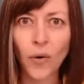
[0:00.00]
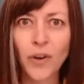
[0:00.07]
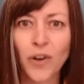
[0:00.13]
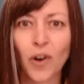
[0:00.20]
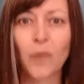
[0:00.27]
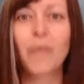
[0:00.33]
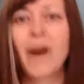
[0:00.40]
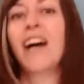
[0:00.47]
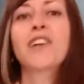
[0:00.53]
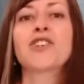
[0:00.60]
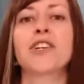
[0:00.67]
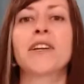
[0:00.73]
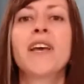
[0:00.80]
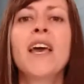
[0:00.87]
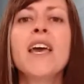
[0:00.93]
your
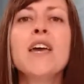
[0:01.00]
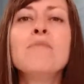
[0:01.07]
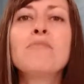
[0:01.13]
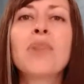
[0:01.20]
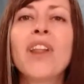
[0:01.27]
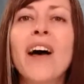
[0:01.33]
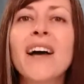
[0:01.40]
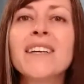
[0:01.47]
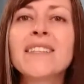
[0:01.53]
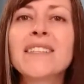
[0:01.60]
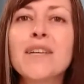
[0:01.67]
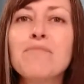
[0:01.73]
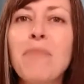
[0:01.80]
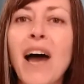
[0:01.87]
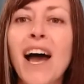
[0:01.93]
passion implies
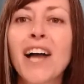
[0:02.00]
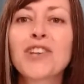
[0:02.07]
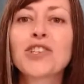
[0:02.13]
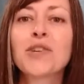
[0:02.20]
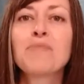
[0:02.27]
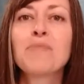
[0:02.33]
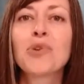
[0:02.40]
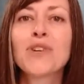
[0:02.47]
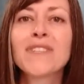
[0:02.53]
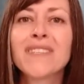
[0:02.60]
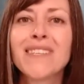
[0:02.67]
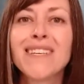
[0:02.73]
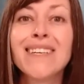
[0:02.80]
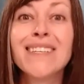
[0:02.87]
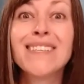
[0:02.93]
that passion
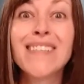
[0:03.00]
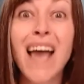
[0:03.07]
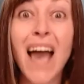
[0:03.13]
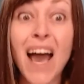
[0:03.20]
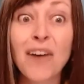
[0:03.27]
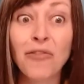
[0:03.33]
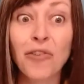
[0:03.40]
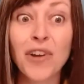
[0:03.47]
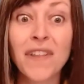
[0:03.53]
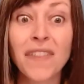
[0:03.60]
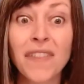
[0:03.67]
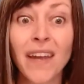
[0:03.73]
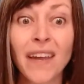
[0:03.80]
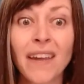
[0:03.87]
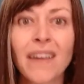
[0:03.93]
precedes
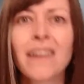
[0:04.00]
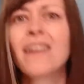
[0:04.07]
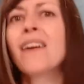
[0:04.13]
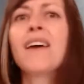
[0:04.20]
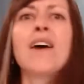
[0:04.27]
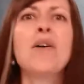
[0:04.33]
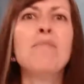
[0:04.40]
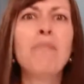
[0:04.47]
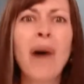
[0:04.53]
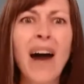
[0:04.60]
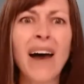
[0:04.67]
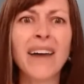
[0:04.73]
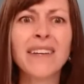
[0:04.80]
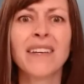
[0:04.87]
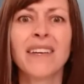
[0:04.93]
everything.
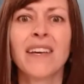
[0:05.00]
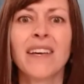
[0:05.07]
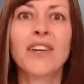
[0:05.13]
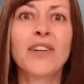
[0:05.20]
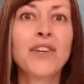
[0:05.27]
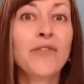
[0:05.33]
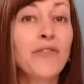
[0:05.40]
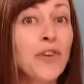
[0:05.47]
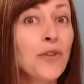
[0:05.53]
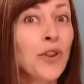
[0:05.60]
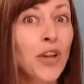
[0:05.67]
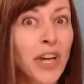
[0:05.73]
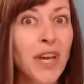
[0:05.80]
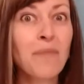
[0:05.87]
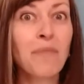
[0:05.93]
But if you
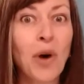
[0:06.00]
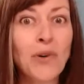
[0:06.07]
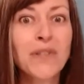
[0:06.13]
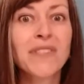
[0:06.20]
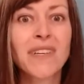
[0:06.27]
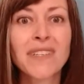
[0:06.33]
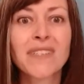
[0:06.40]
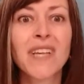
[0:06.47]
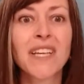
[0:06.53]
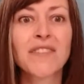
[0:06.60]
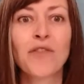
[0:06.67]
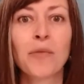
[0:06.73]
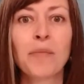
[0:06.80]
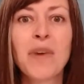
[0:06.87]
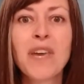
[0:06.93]
look at most
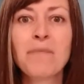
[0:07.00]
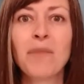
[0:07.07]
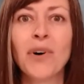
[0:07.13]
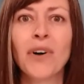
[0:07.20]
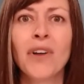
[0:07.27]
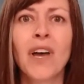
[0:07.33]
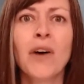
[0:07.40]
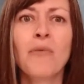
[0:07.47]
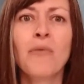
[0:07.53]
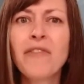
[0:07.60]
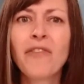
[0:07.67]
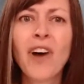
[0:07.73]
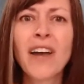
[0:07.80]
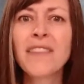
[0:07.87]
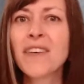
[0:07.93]
successful people, we
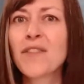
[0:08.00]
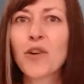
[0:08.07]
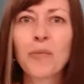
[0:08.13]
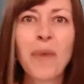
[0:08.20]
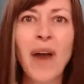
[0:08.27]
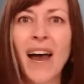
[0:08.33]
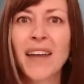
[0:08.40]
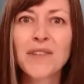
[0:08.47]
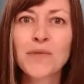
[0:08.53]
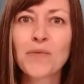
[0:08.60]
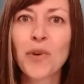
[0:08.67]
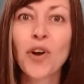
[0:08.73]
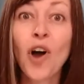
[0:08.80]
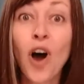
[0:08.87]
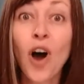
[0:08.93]
find that their paths
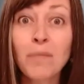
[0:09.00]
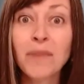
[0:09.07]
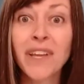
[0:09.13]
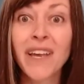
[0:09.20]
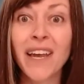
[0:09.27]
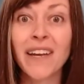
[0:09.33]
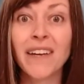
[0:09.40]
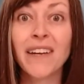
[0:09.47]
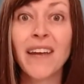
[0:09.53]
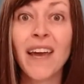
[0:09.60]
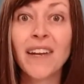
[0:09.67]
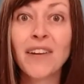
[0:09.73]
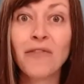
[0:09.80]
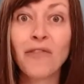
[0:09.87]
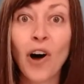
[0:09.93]
were complicated
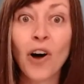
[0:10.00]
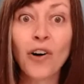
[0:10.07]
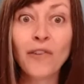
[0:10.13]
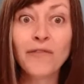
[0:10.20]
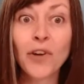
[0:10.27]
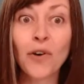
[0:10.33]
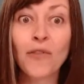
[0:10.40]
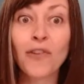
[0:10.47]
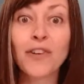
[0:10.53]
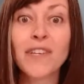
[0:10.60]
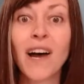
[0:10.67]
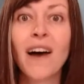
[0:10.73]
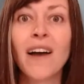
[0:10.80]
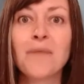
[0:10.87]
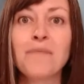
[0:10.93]
and evolved over
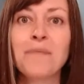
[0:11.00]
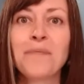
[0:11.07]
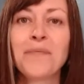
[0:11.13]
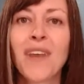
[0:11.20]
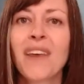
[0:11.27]
time.